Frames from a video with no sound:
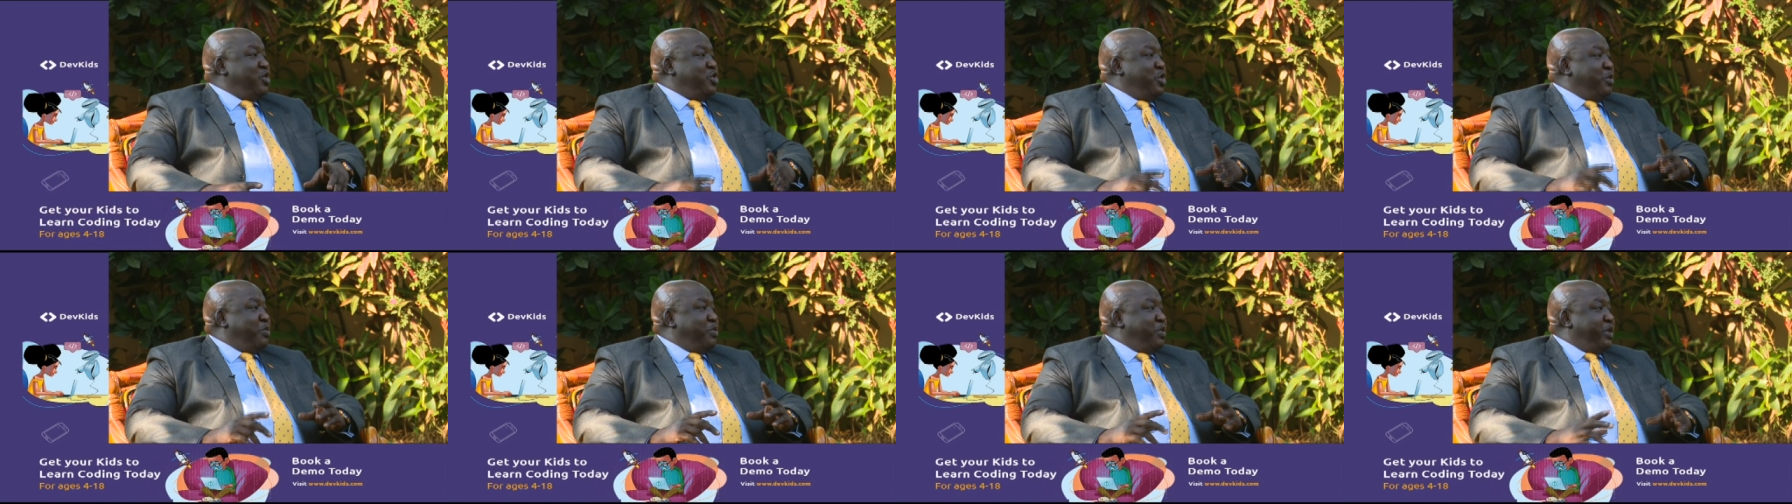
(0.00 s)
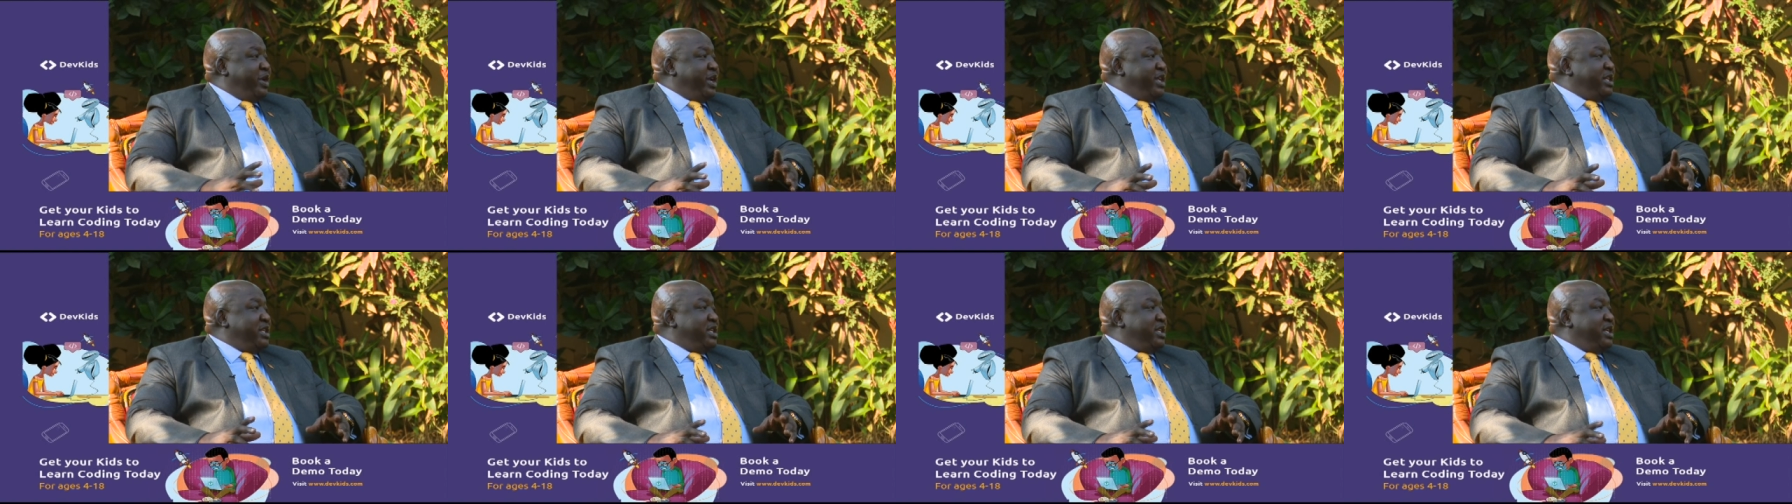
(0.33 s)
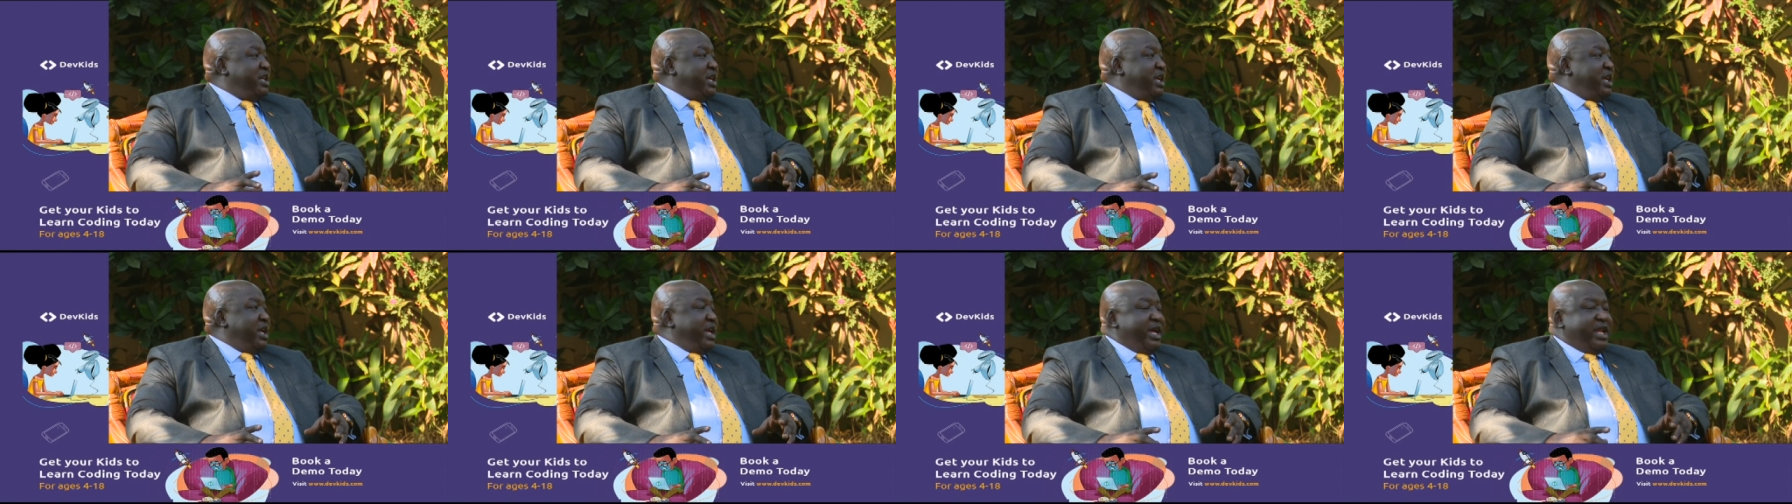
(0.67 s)
to operate
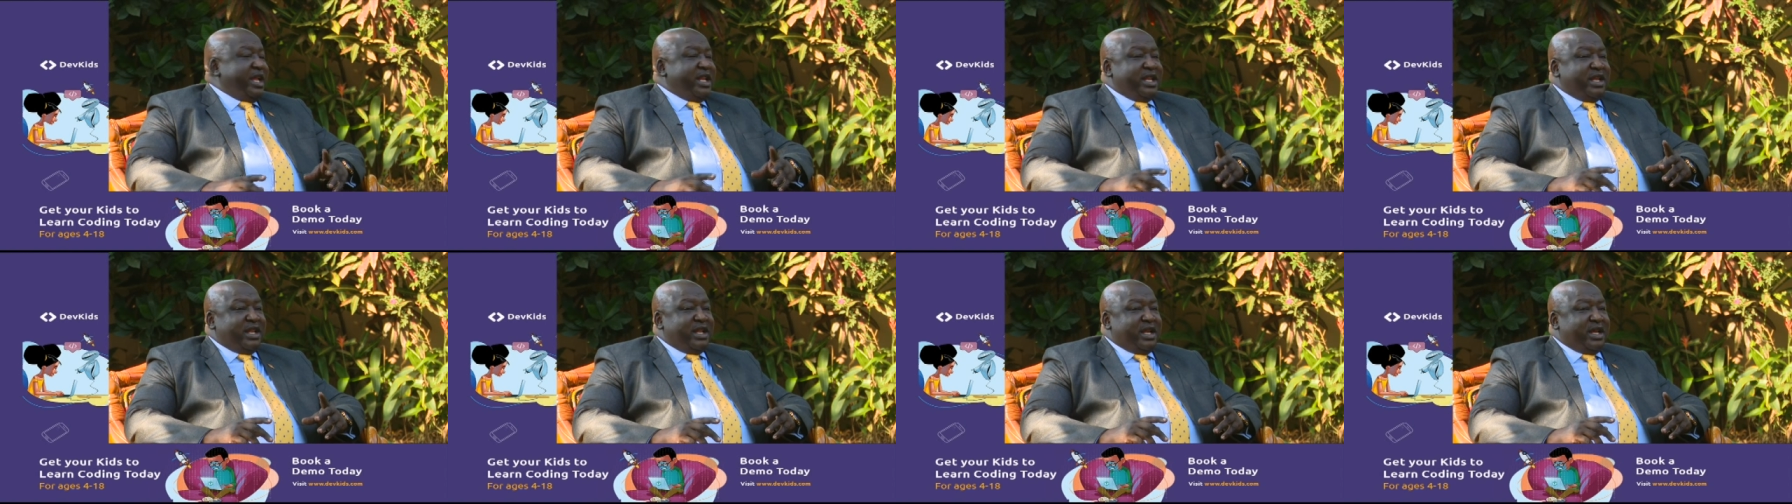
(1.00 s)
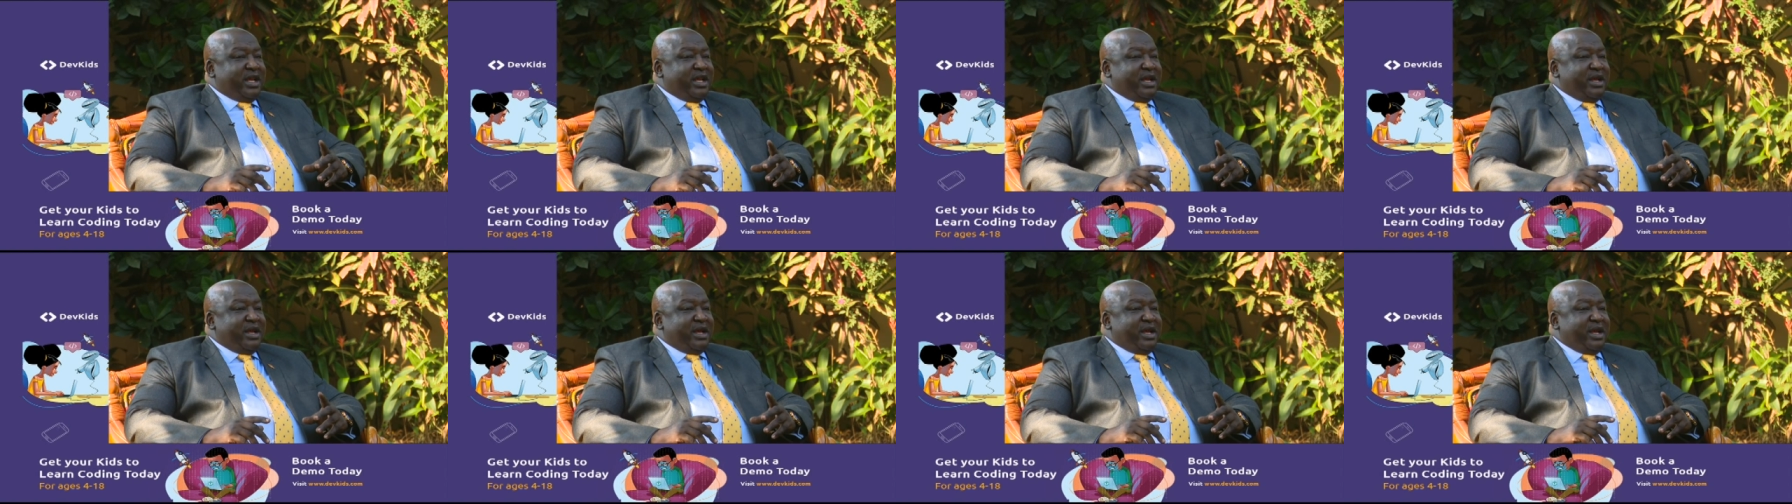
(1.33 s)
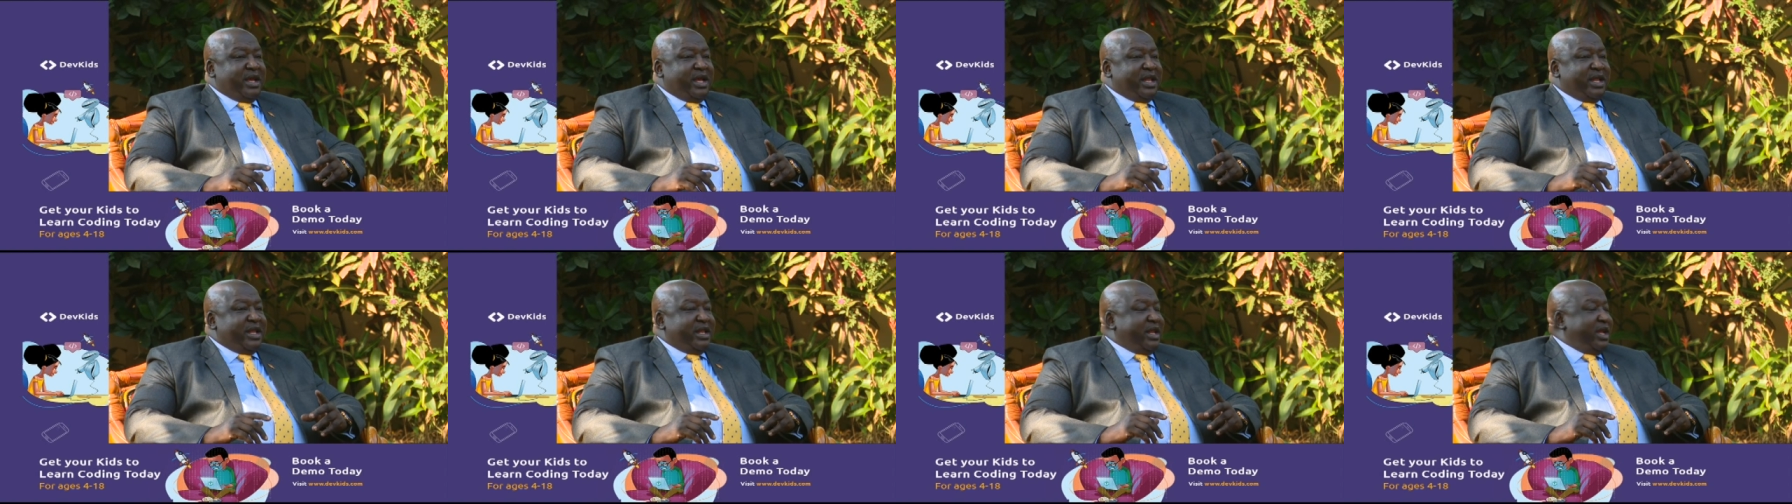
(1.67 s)
and uh,
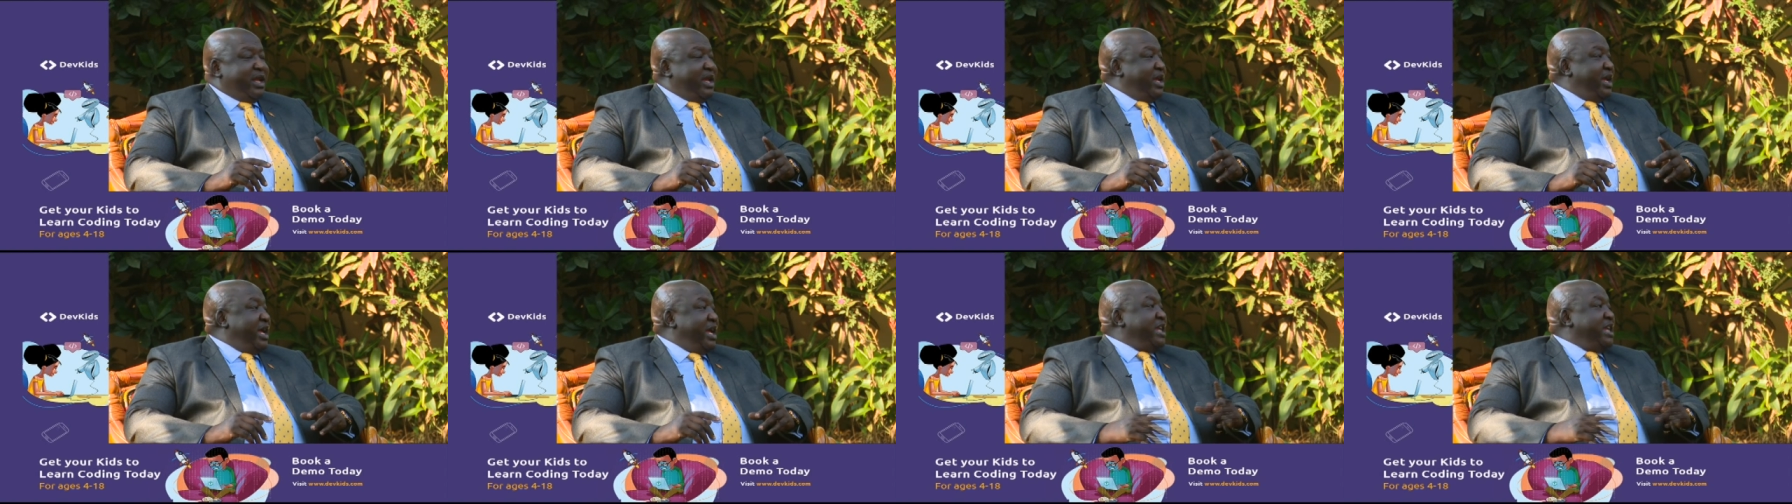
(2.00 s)
and uh,